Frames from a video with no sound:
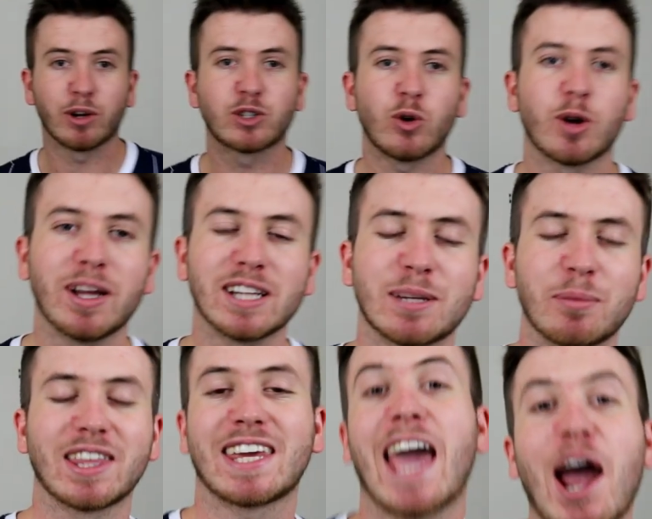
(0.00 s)
to talk about some of
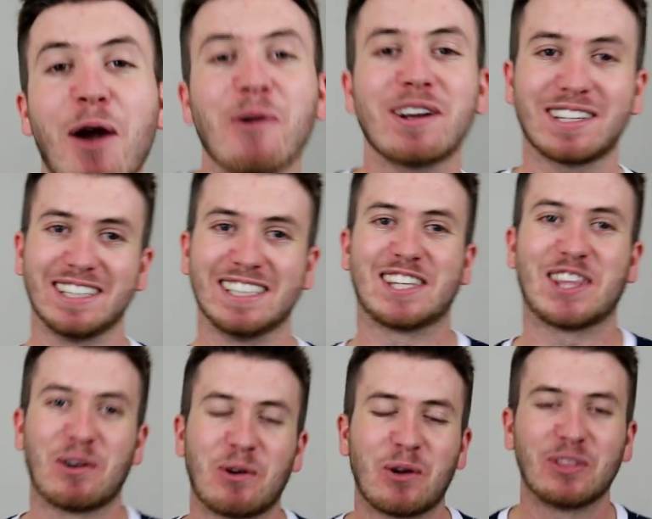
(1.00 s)
the characters that
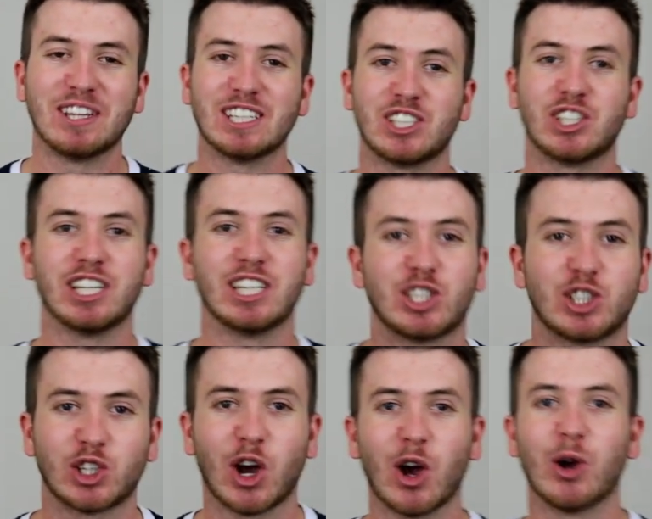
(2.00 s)
are on this year's
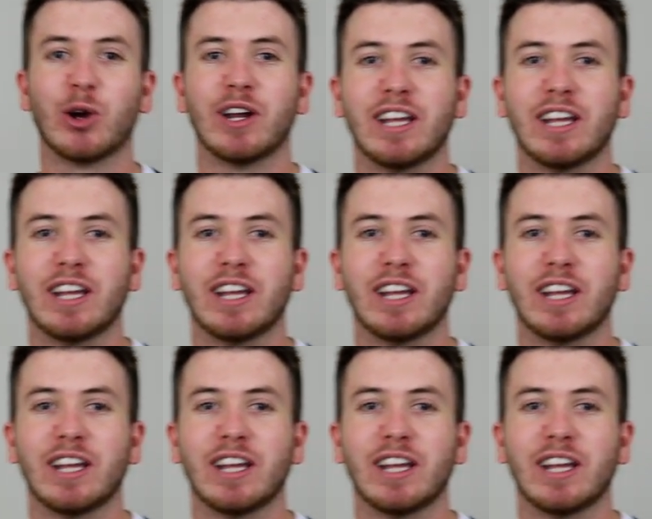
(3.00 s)
show. I'm